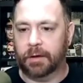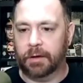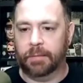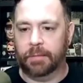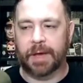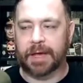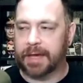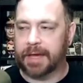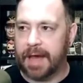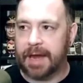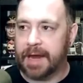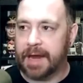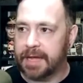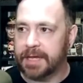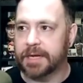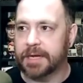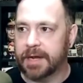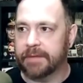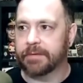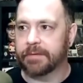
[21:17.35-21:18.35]
oh my God, I
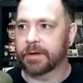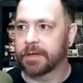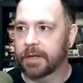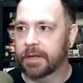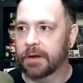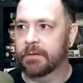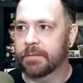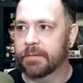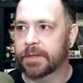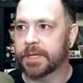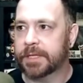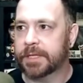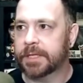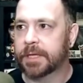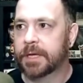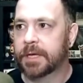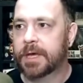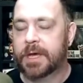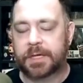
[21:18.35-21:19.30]
can never get over this.